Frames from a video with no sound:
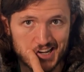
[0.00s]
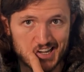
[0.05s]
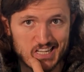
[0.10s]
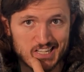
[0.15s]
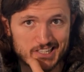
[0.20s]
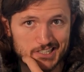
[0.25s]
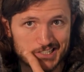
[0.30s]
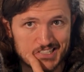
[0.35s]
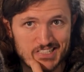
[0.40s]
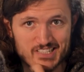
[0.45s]

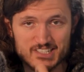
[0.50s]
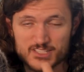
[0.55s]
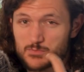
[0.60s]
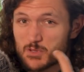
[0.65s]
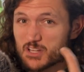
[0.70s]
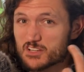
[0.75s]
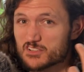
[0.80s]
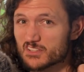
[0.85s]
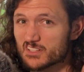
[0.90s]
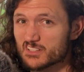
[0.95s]
hikes,
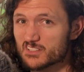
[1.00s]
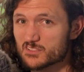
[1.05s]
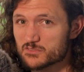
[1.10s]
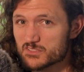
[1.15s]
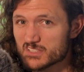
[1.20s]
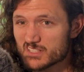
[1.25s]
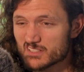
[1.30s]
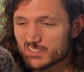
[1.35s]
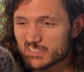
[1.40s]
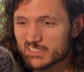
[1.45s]
especially in New
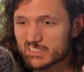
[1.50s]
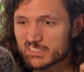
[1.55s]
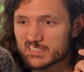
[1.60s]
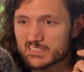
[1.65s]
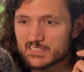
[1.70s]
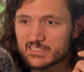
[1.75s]
Zealand.